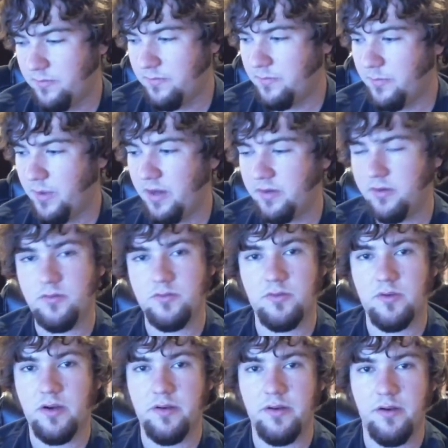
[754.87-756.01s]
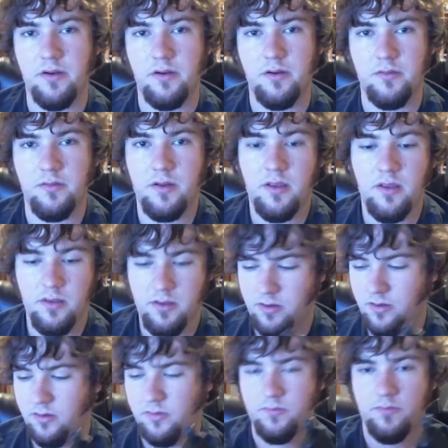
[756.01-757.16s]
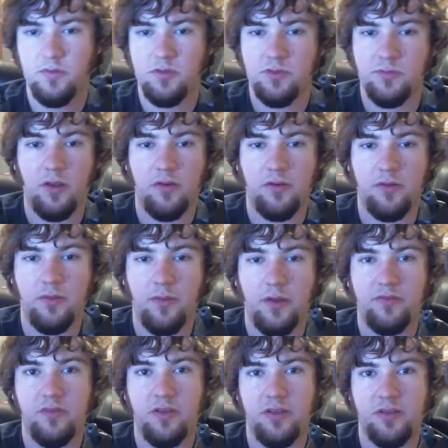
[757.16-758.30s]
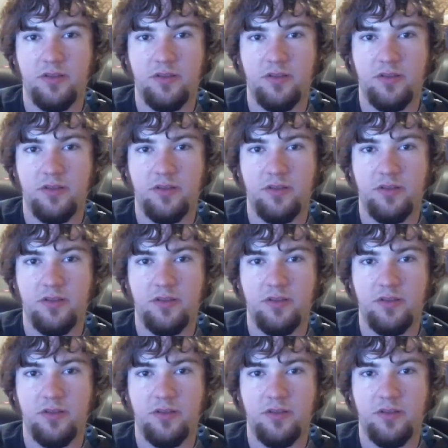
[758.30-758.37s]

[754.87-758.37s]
Pine cones around here, smaller than my fist,